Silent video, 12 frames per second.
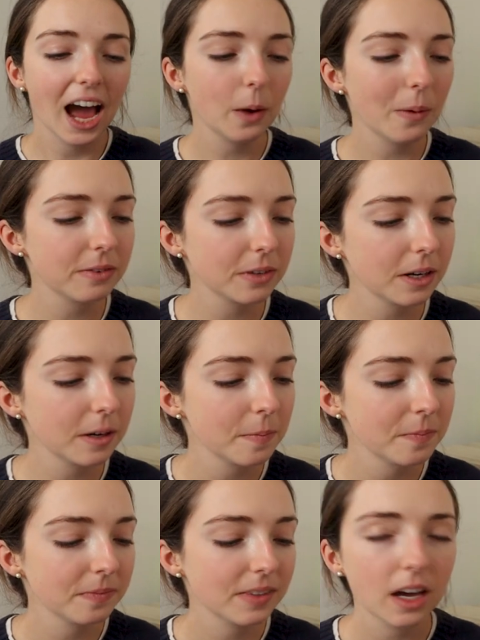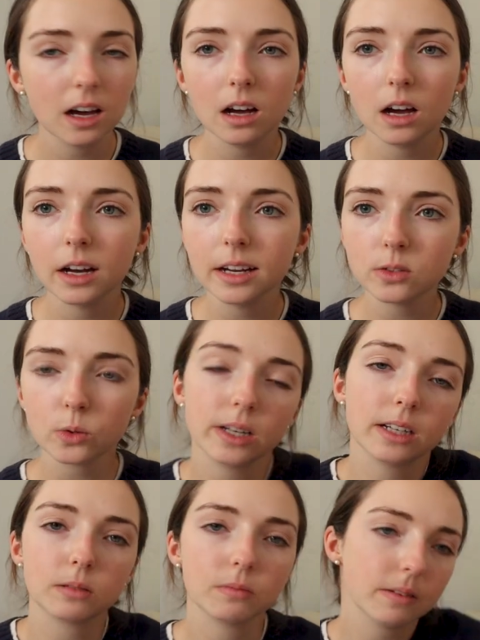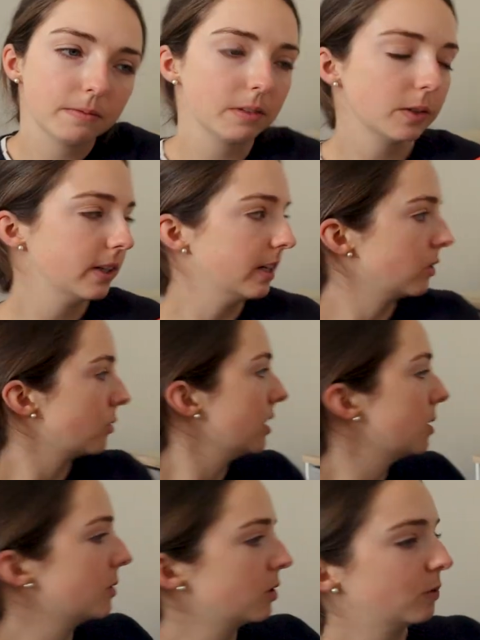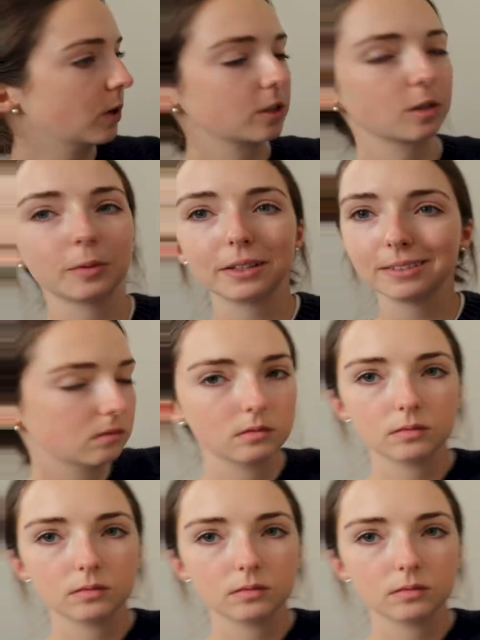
However, uh, a nice read, a very nice read, especially for October.